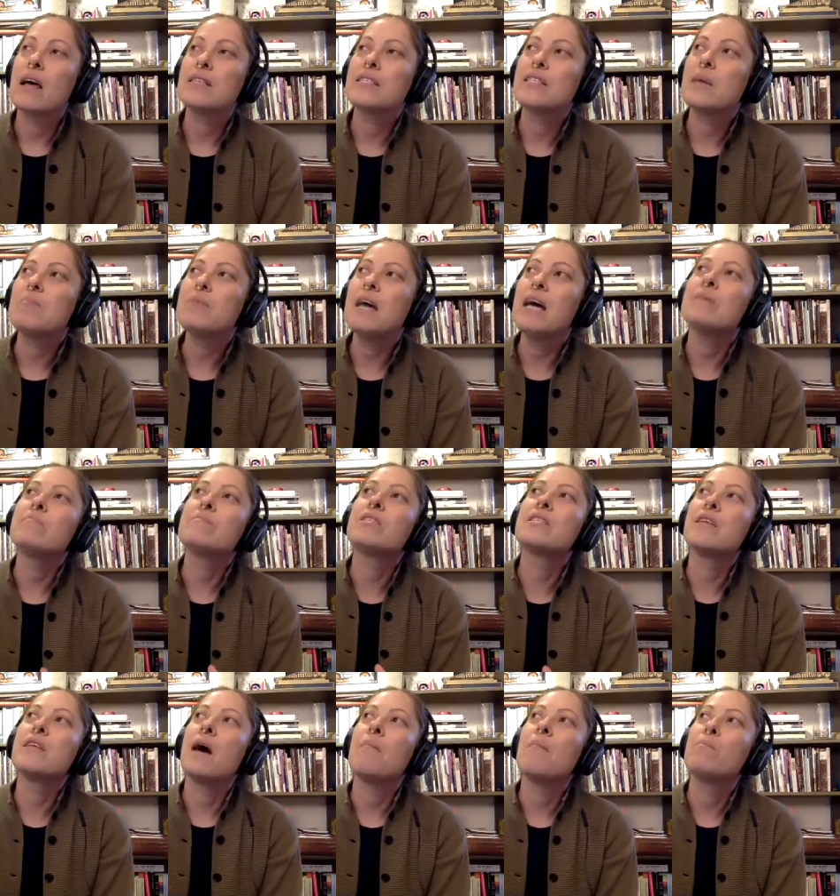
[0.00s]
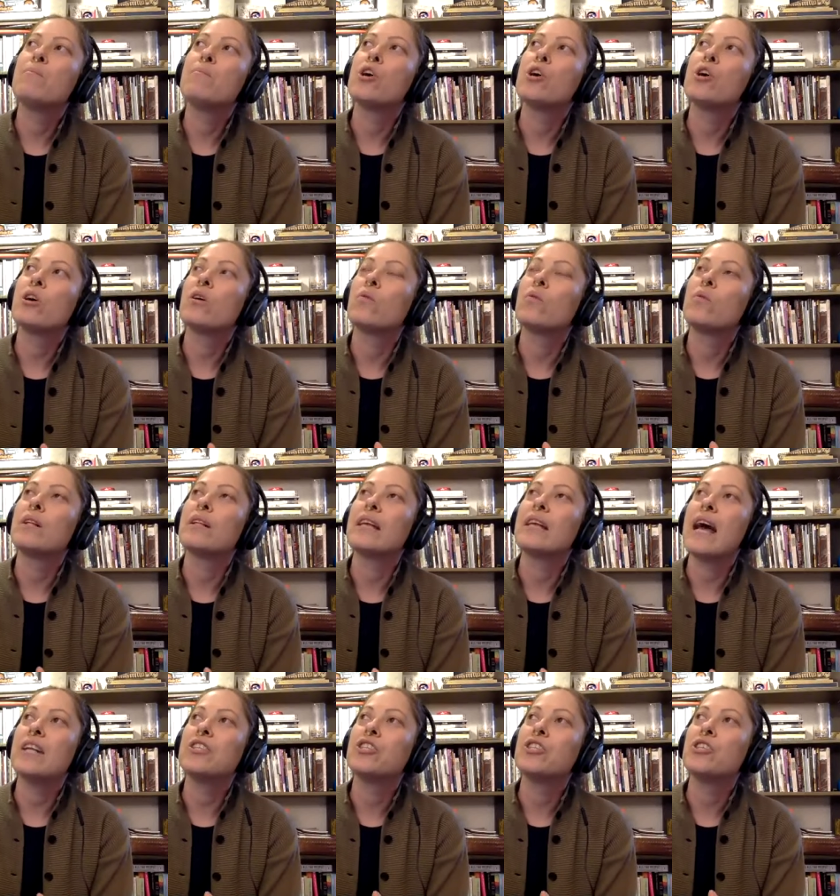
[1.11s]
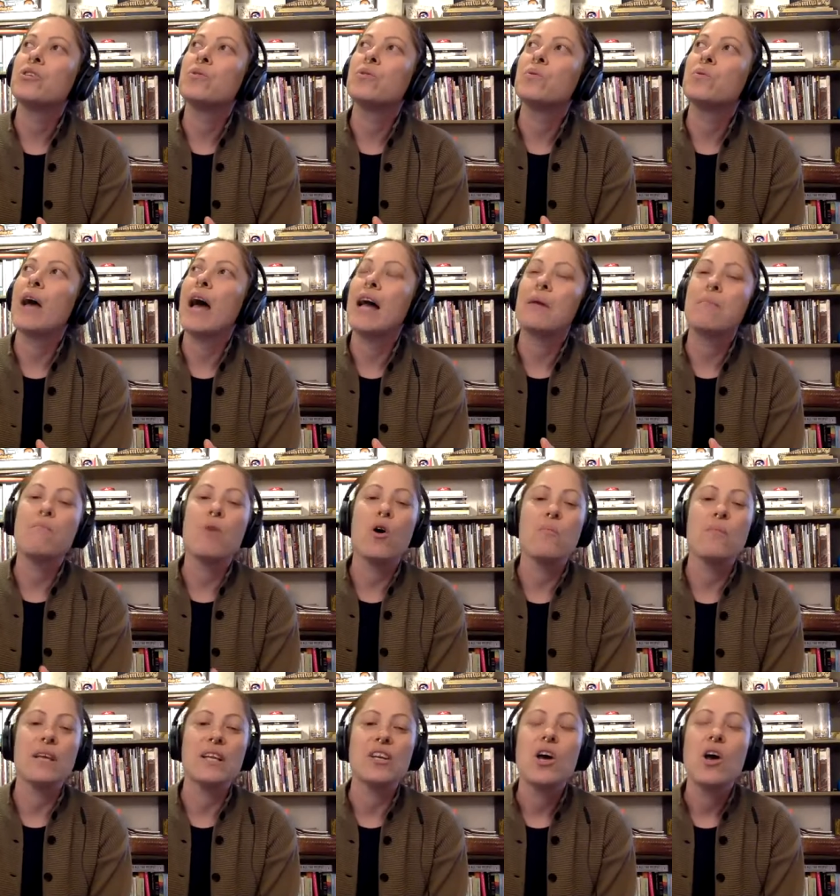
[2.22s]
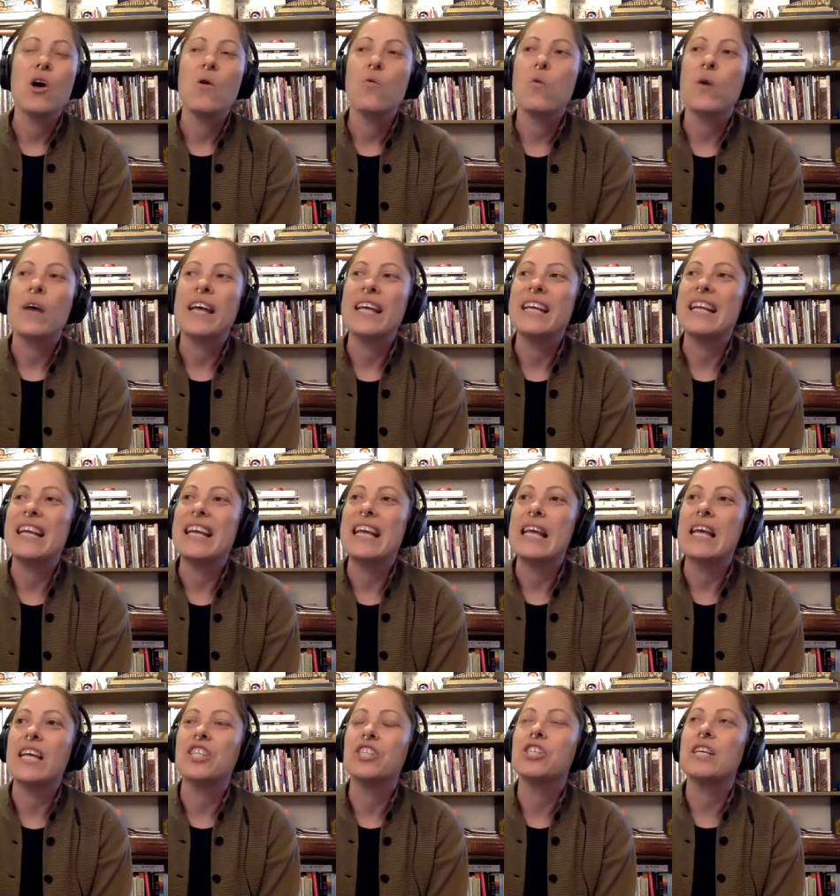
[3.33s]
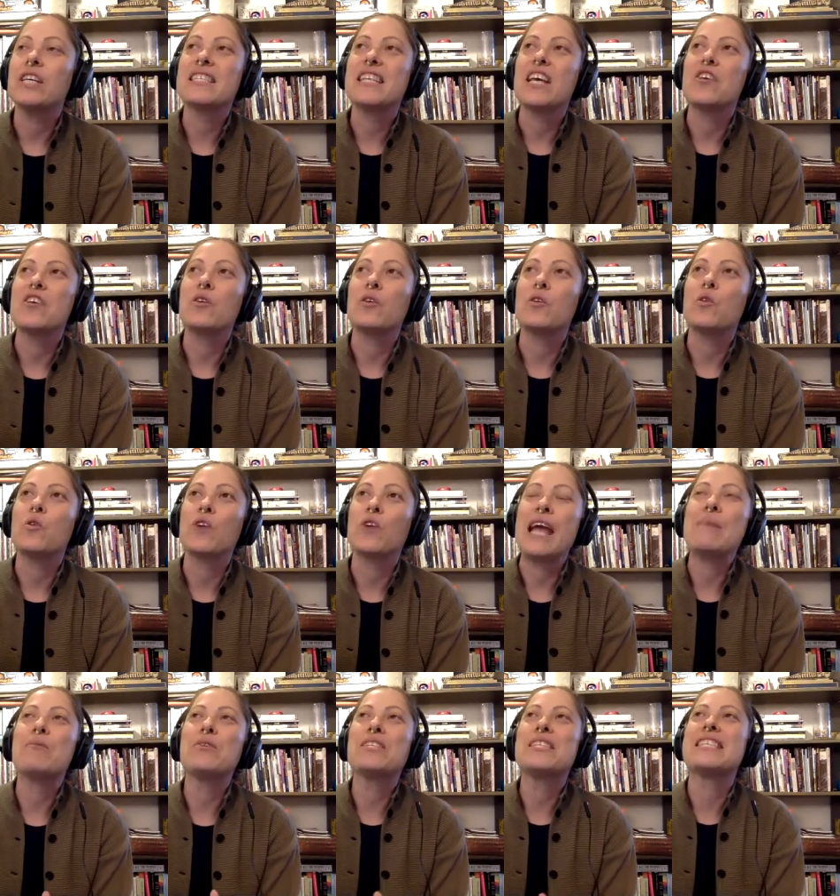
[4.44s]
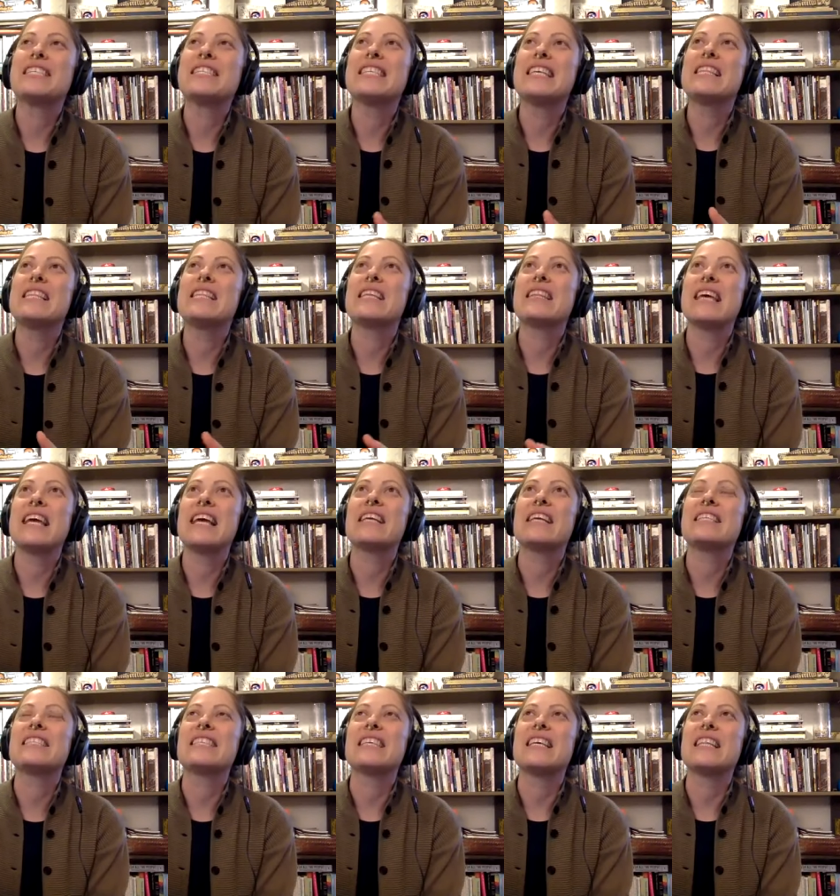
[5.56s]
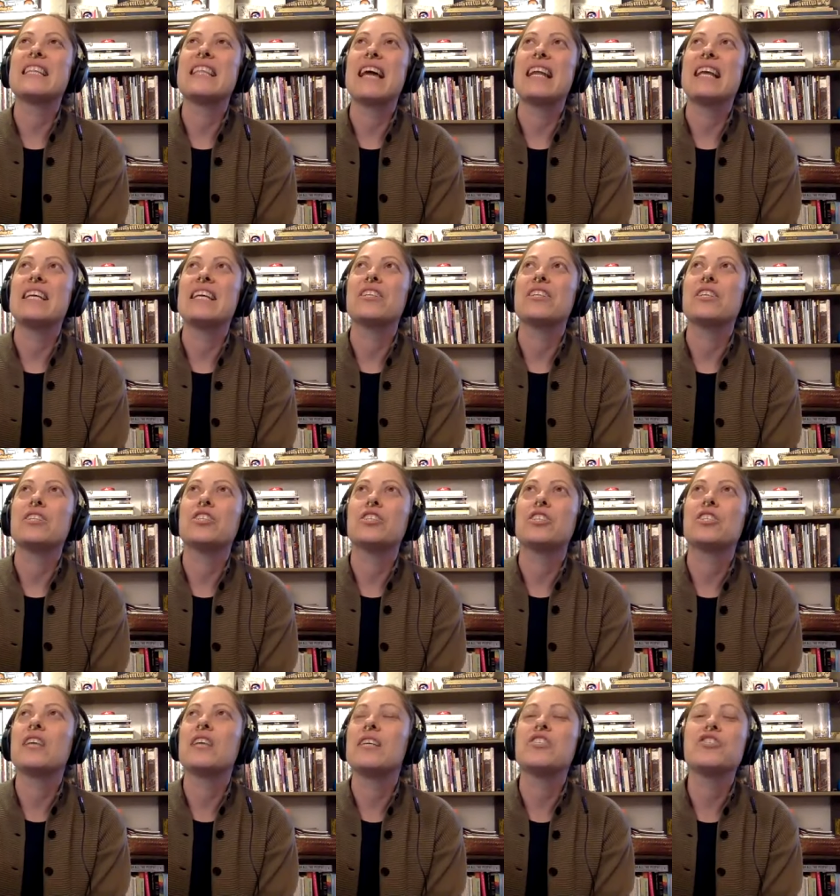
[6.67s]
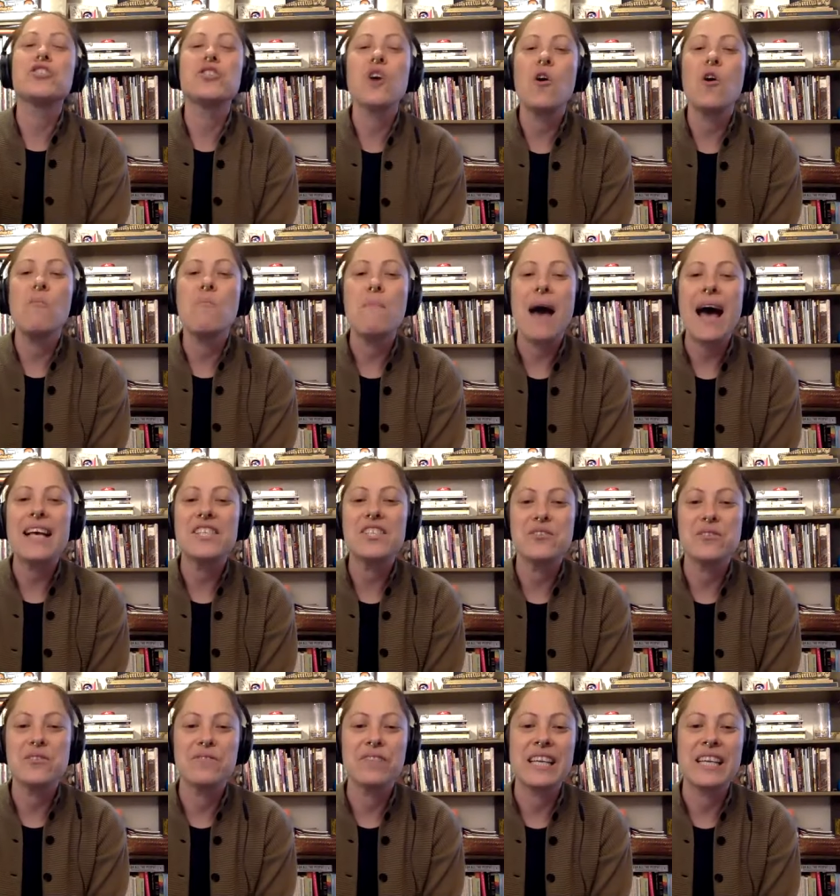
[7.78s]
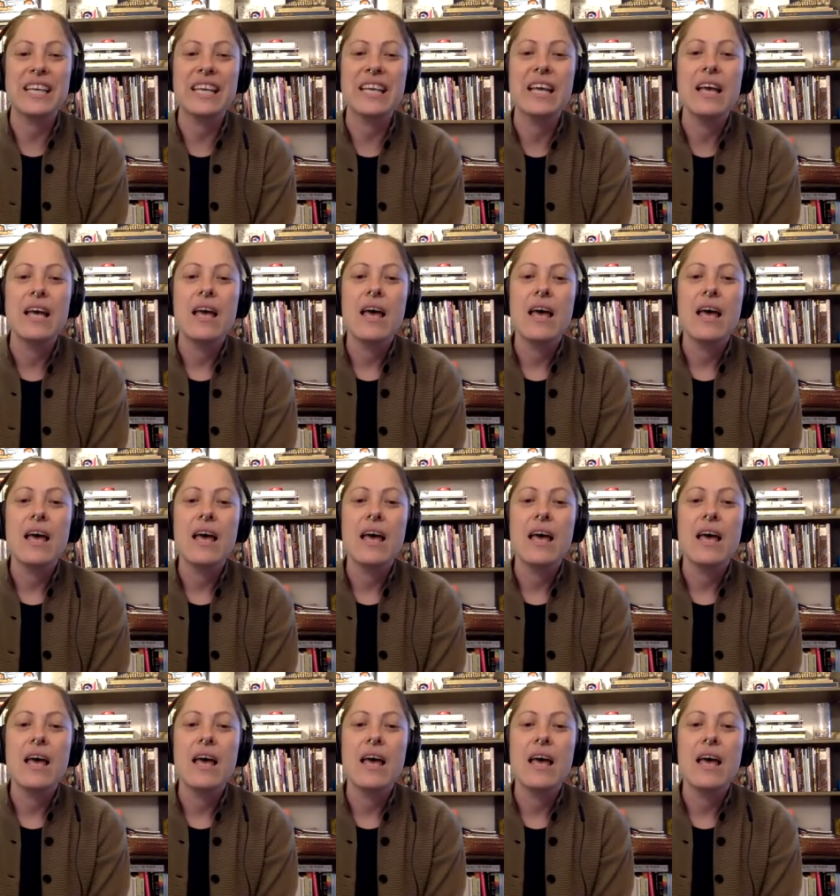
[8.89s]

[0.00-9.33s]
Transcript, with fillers: sometimes some book will catch you at a moment when it just you're able to see the things that it just does so masterfully